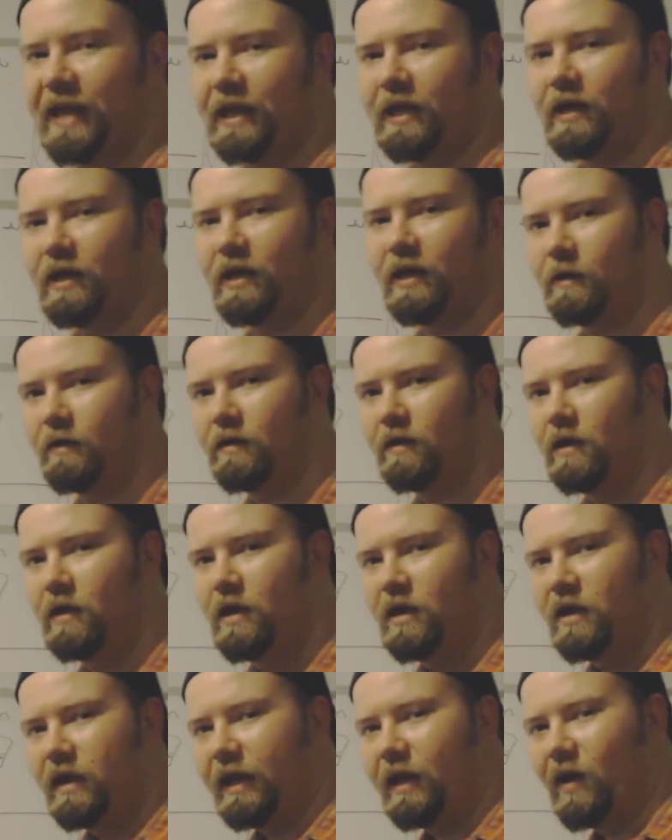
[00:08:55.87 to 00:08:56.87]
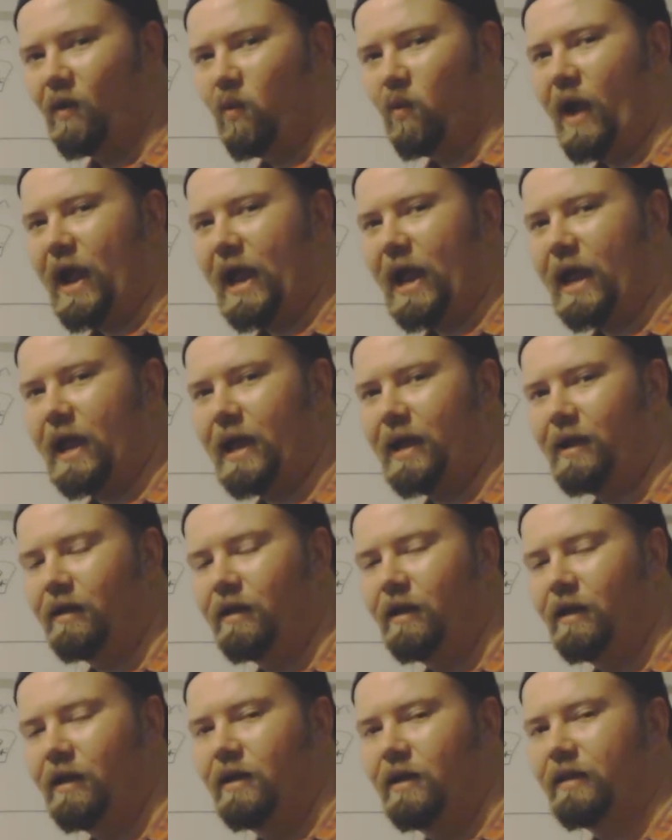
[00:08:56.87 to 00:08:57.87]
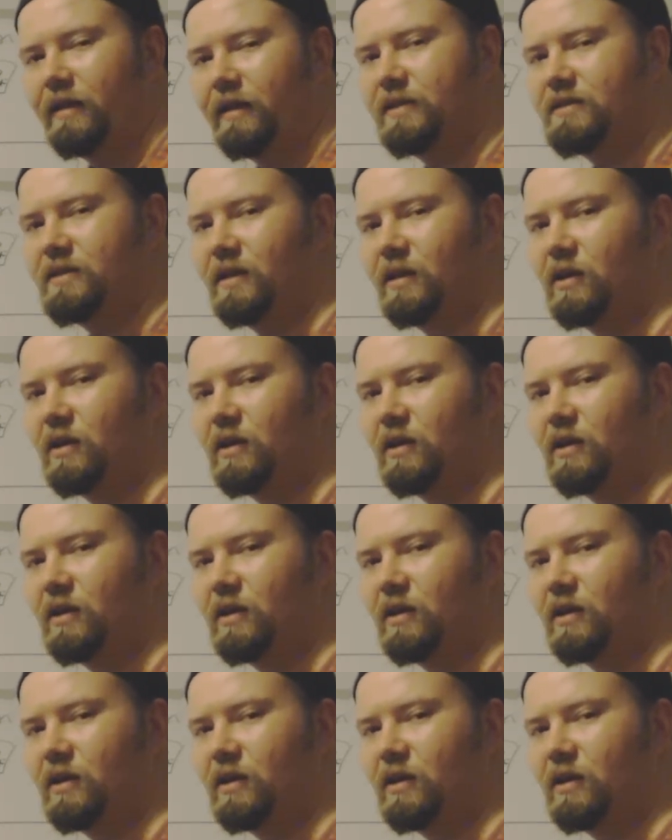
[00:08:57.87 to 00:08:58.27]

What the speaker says: data in a way that is